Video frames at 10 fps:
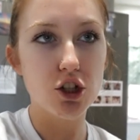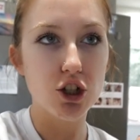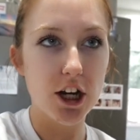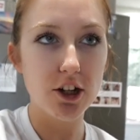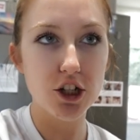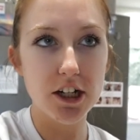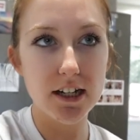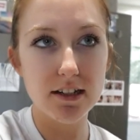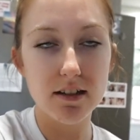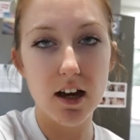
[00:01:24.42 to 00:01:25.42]
cheddar
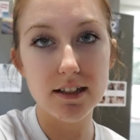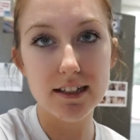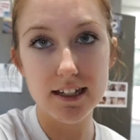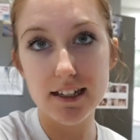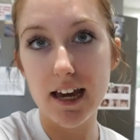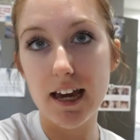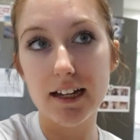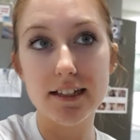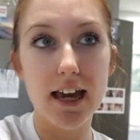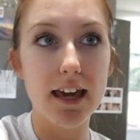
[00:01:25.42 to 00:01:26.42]
cheese, 6
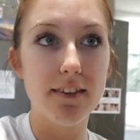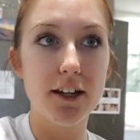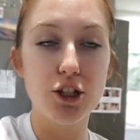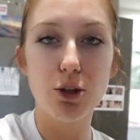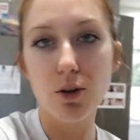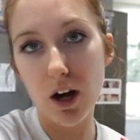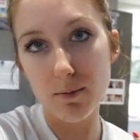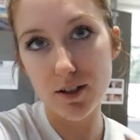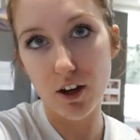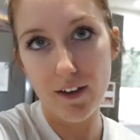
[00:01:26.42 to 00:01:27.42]
eggs, and then 2
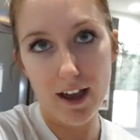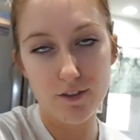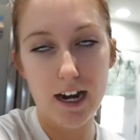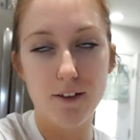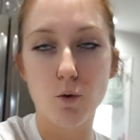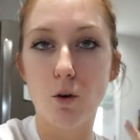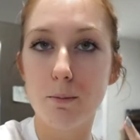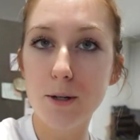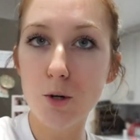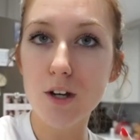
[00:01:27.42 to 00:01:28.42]
cups of half and half or
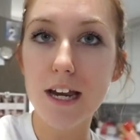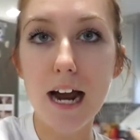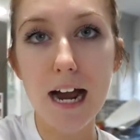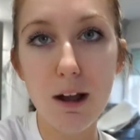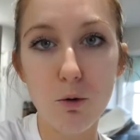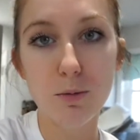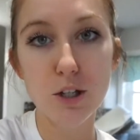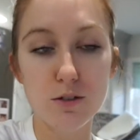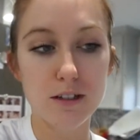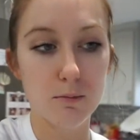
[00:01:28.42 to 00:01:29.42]
milk. And I will be
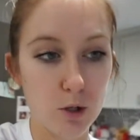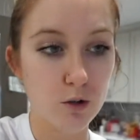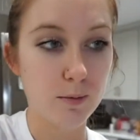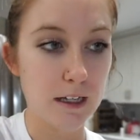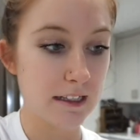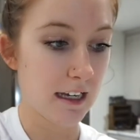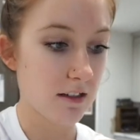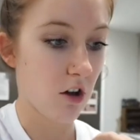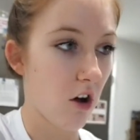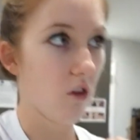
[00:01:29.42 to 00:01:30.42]
using milk because that
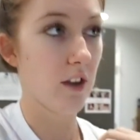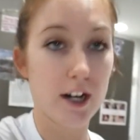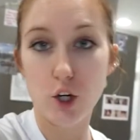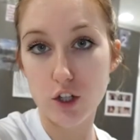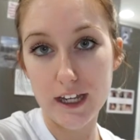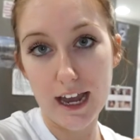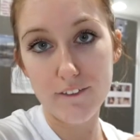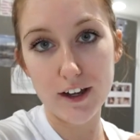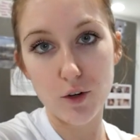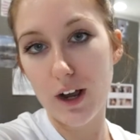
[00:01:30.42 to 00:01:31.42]
is all that I currently
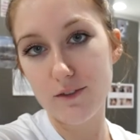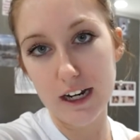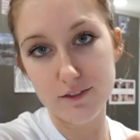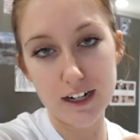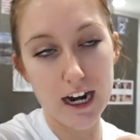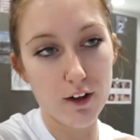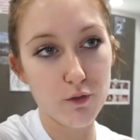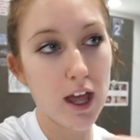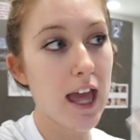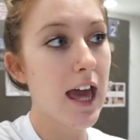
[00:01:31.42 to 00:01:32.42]
have. I don't have half and half
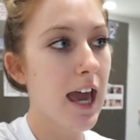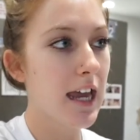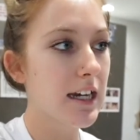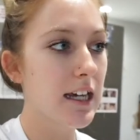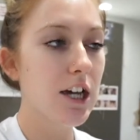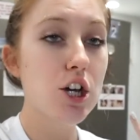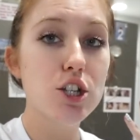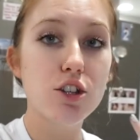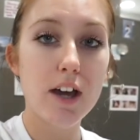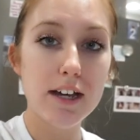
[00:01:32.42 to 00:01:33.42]
handy,
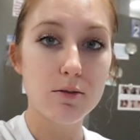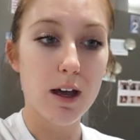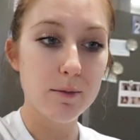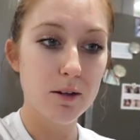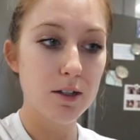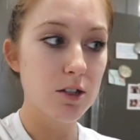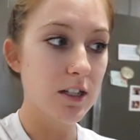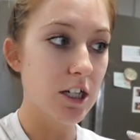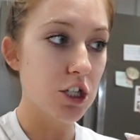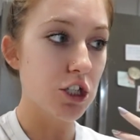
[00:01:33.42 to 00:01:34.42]
so that is what I'm gonna be
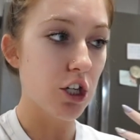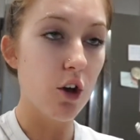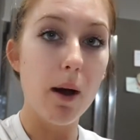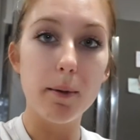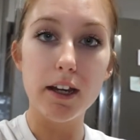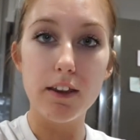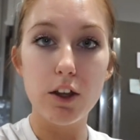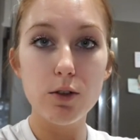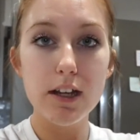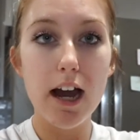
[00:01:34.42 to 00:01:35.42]
using. So I'm gonna get
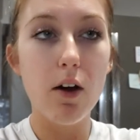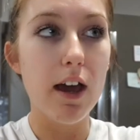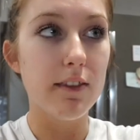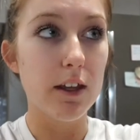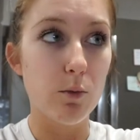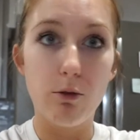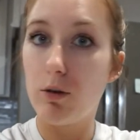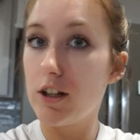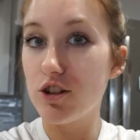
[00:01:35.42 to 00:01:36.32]
those out and then we will get